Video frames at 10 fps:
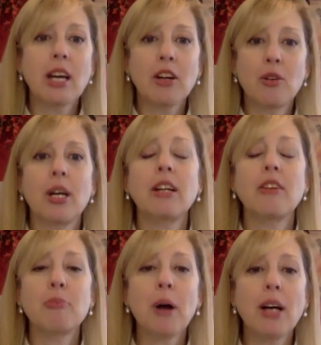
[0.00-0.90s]
that
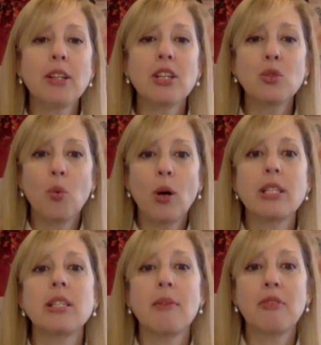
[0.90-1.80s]
creative process one
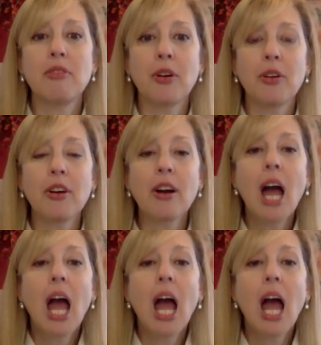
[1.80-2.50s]
step further.